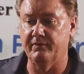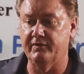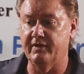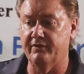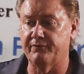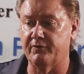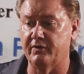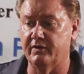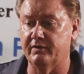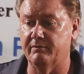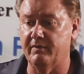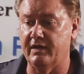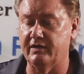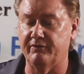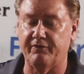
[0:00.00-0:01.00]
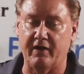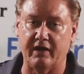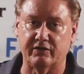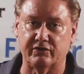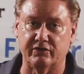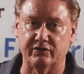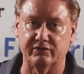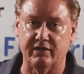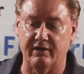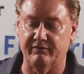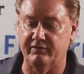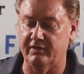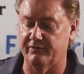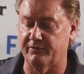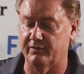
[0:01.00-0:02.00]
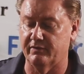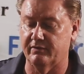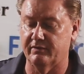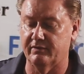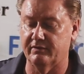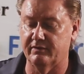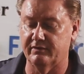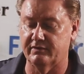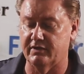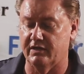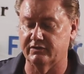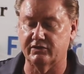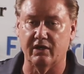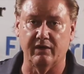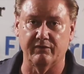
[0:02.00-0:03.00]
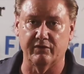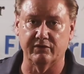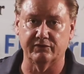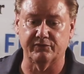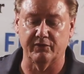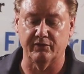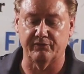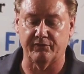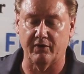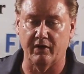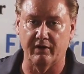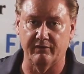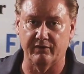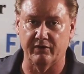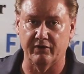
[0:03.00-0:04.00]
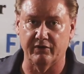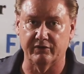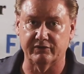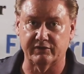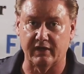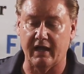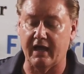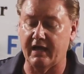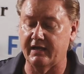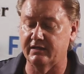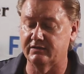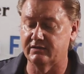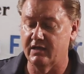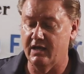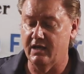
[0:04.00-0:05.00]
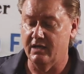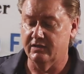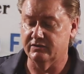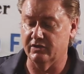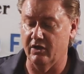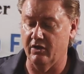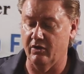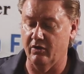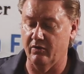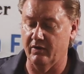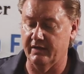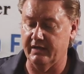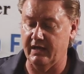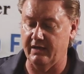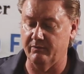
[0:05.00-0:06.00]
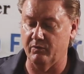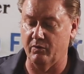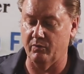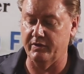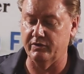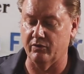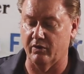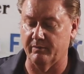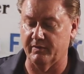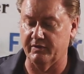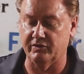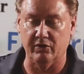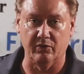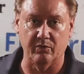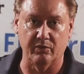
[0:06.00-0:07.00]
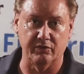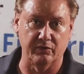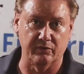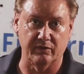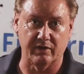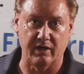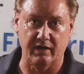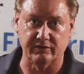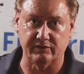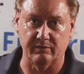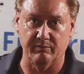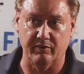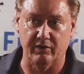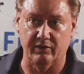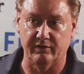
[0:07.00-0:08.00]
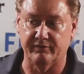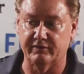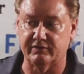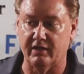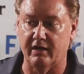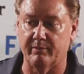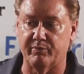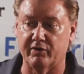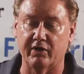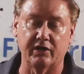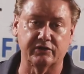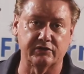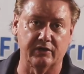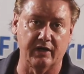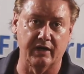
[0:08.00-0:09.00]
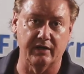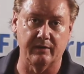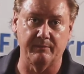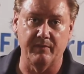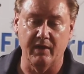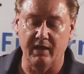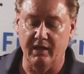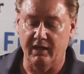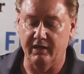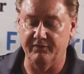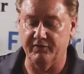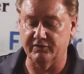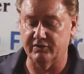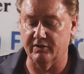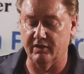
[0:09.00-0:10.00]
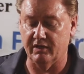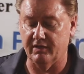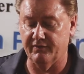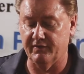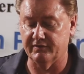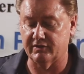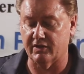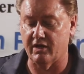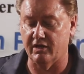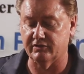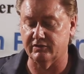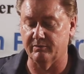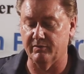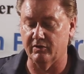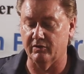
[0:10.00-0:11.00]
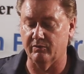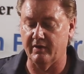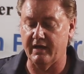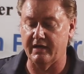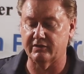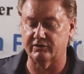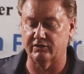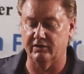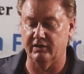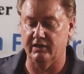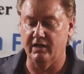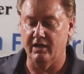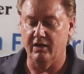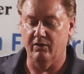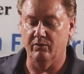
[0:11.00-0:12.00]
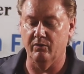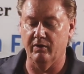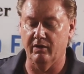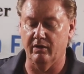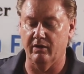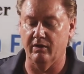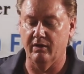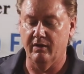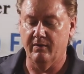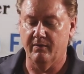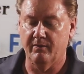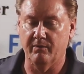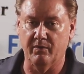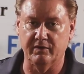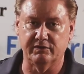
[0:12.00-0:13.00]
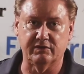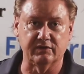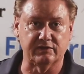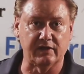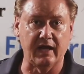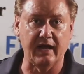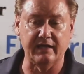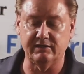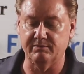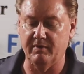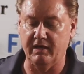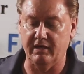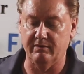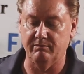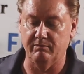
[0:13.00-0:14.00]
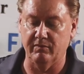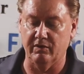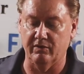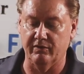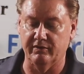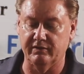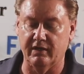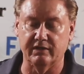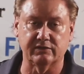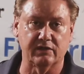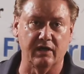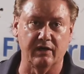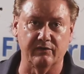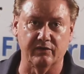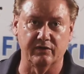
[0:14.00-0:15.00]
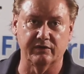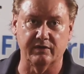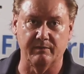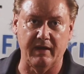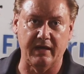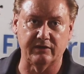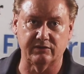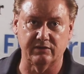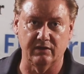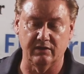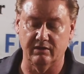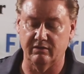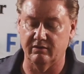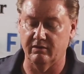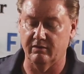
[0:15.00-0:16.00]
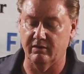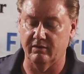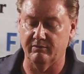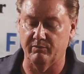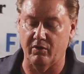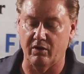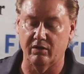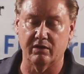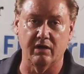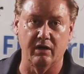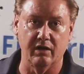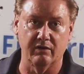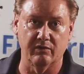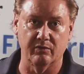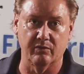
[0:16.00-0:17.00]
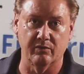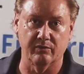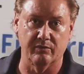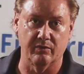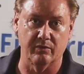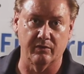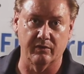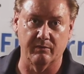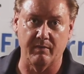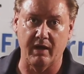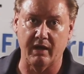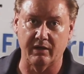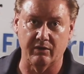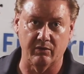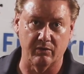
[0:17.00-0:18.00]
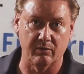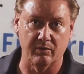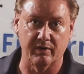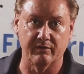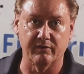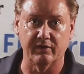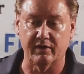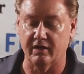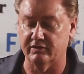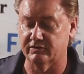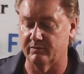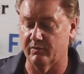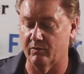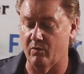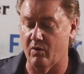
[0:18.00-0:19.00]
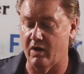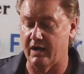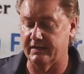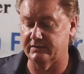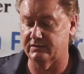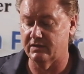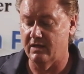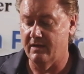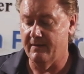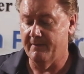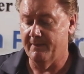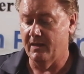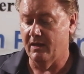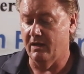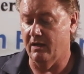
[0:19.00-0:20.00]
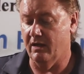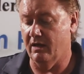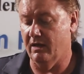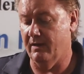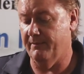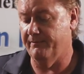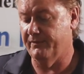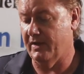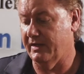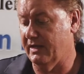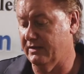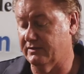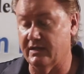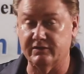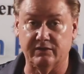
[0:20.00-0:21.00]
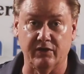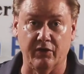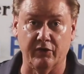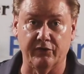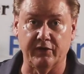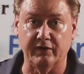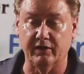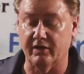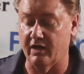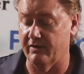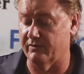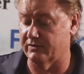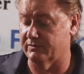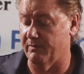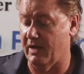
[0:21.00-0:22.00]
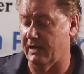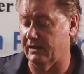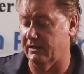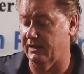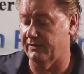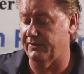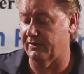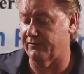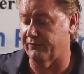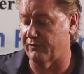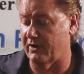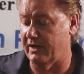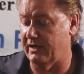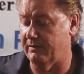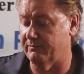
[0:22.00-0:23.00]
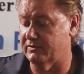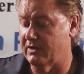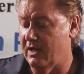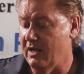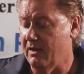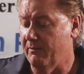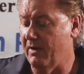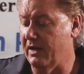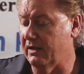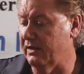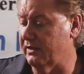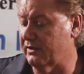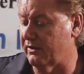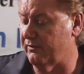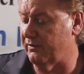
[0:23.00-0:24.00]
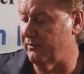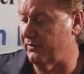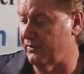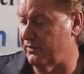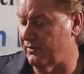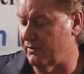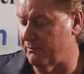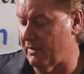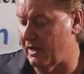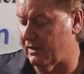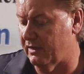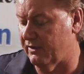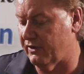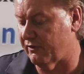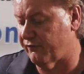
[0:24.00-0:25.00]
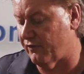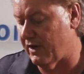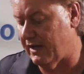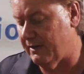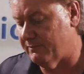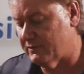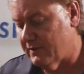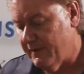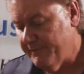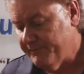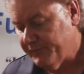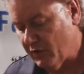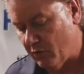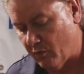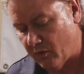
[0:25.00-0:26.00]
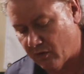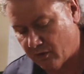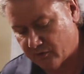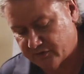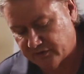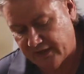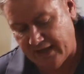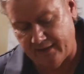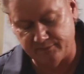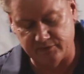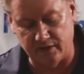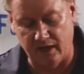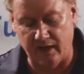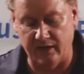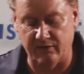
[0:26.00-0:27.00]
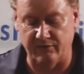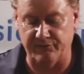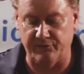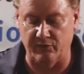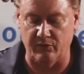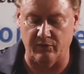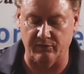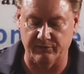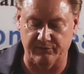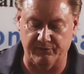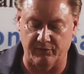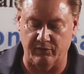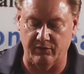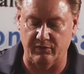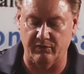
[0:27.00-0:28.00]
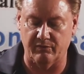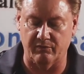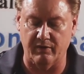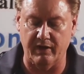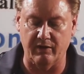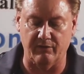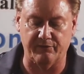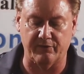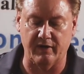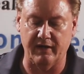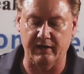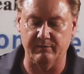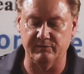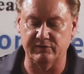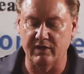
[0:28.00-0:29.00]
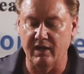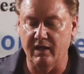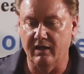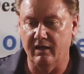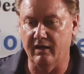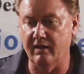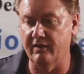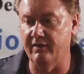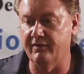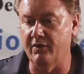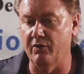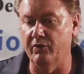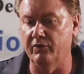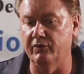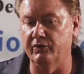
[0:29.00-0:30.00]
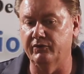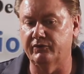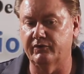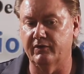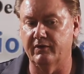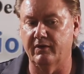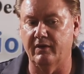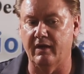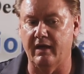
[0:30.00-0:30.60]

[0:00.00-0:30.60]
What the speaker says: Different manufacturers have different dust covers for the front of their slides. So again, what we normally do when we're doing a custom build, if it's not a production item, if it's a custom build, we actually will, once the slide's made, mill the dust cover to match the ball cut or the mono or whatever the customer wants. I guess that's another thing that covers monolithic frames. Monolithic frames or slab side or full rail frames. Those,